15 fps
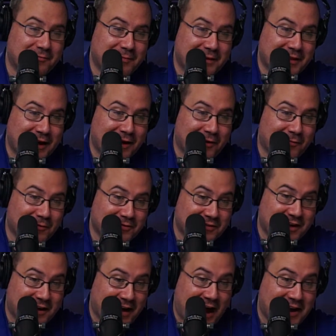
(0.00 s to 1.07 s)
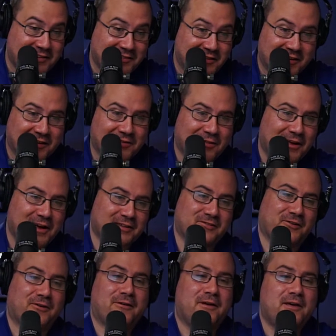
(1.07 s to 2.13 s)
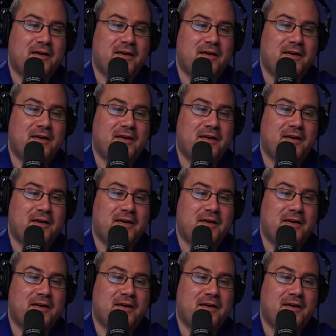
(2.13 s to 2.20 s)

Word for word: me that almost identical answer.